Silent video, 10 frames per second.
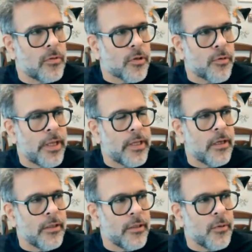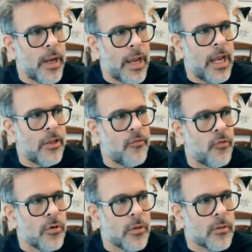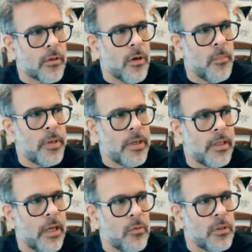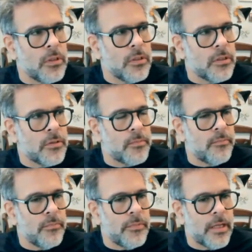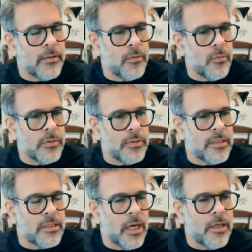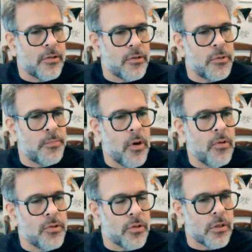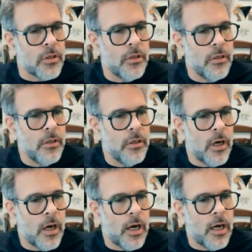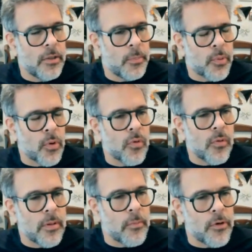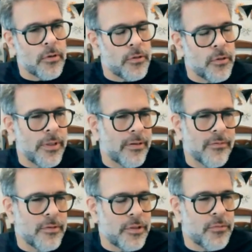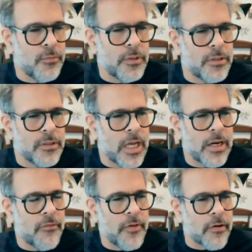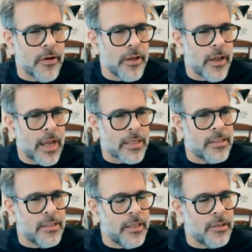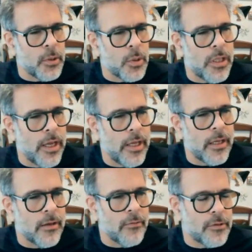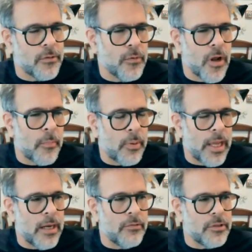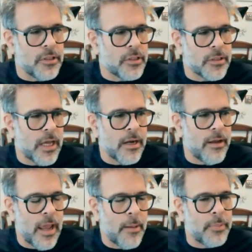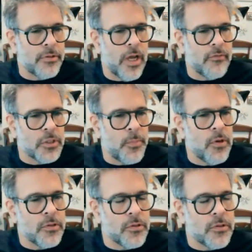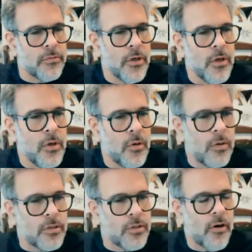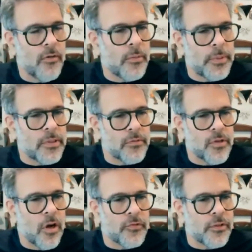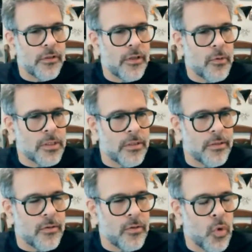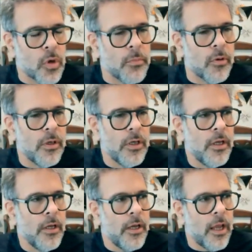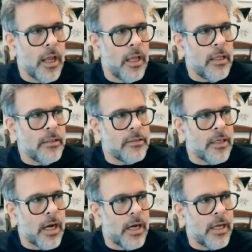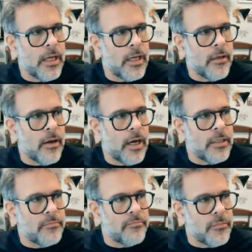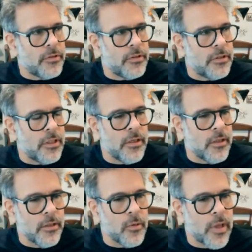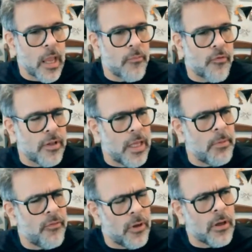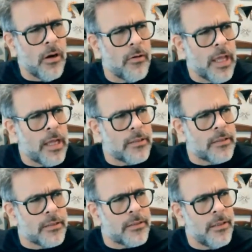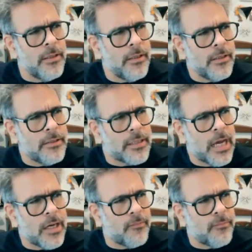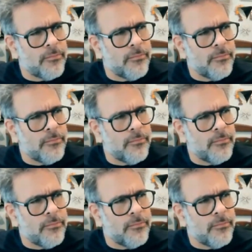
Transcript: creating a little ad for a company that decided to sponsor the program that we were doing, which was kind of very accidental thing. We're not planned. We just kind of happened to have a sponsor on a piece of software that wasn't normal, and I did a little game for them and thought, oh, that's it's kind of